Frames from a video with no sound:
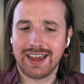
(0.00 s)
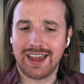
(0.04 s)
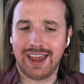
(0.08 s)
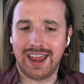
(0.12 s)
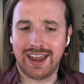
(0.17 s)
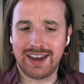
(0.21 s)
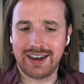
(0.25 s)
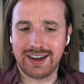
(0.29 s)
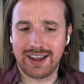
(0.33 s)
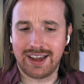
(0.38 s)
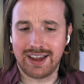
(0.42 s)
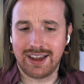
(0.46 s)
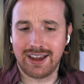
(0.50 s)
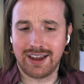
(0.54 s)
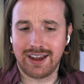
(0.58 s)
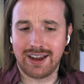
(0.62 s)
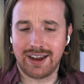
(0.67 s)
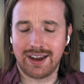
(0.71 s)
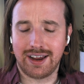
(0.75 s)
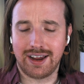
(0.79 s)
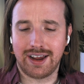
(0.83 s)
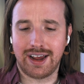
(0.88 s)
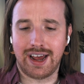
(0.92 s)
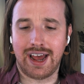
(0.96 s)
and
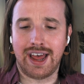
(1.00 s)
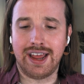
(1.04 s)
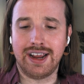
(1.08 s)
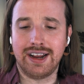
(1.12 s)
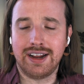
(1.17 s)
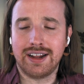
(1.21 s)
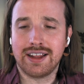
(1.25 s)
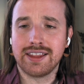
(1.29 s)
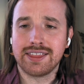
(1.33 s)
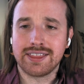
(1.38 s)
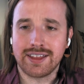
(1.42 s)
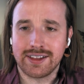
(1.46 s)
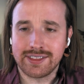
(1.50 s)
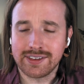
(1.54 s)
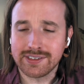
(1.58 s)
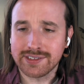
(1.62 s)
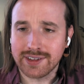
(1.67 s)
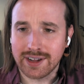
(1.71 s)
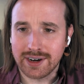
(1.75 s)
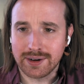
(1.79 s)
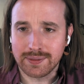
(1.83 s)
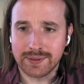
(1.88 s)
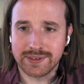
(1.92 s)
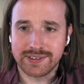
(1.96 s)
I uh, thought this
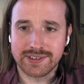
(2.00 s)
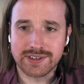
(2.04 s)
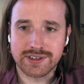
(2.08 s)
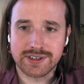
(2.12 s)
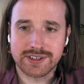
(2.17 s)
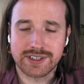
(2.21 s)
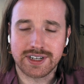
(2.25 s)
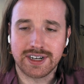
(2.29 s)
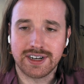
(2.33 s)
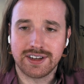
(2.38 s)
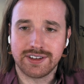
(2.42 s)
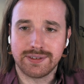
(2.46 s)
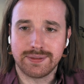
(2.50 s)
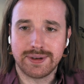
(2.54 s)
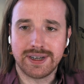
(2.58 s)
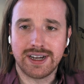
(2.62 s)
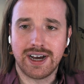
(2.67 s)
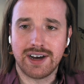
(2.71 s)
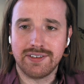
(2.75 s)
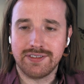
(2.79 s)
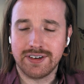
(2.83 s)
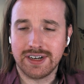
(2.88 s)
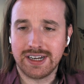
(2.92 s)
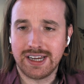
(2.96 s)
letter was interesting because we
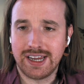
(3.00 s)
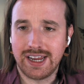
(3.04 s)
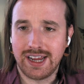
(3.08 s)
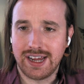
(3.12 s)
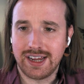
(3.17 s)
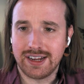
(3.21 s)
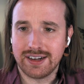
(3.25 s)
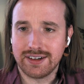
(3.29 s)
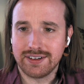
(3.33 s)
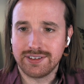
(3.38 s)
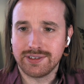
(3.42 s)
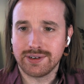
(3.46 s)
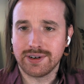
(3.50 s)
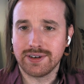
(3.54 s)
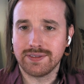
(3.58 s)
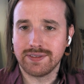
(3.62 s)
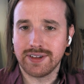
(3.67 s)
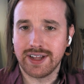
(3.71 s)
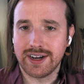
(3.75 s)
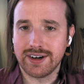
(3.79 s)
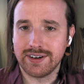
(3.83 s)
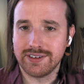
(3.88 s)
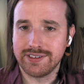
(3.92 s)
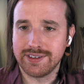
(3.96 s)
often get sort of
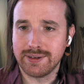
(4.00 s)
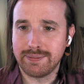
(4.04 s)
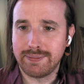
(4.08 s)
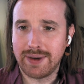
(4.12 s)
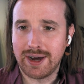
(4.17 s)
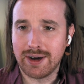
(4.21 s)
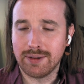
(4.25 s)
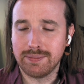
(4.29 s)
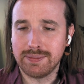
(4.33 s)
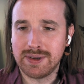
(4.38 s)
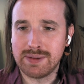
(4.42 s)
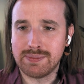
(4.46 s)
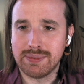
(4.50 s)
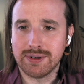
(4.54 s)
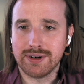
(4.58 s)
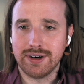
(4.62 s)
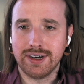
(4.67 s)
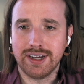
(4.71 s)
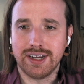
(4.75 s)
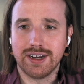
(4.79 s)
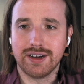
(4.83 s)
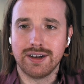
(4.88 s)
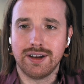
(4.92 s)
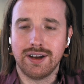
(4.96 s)
letters about people
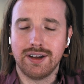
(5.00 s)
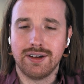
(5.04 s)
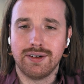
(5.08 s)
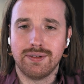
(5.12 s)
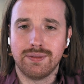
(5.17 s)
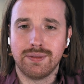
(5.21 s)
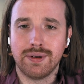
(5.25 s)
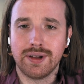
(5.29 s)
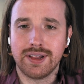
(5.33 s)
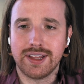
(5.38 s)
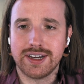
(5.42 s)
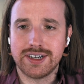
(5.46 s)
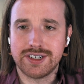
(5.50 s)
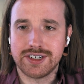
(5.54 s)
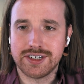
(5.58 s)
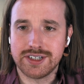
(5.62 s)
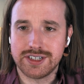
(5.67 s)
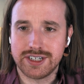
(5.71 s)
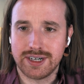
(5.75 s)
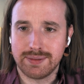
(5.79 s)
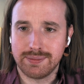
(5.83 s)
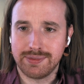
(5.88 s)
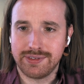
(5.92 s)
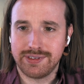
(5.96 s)
in
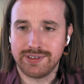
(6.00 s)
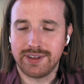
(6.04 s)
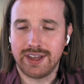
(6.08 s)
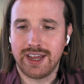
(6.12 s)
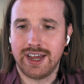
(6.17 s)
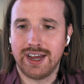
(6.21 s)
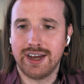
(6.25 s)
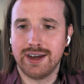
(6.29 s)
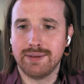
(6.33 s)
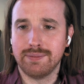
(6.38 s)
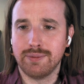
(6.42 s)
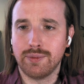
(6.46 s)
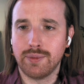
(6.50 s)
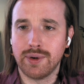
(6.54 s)
relationships um,